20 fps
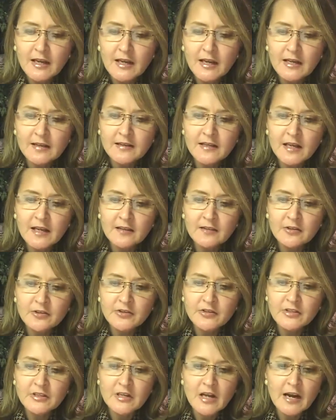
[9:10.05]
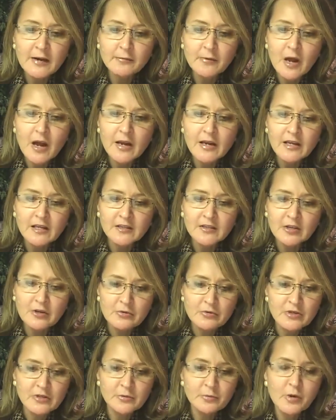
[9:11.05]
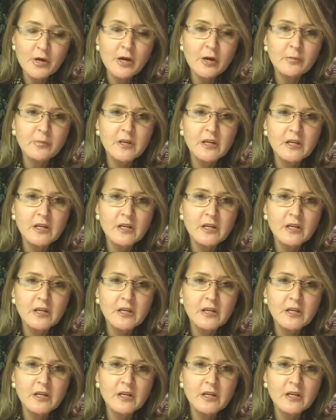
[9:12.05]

And yet there's an ironic tone as well,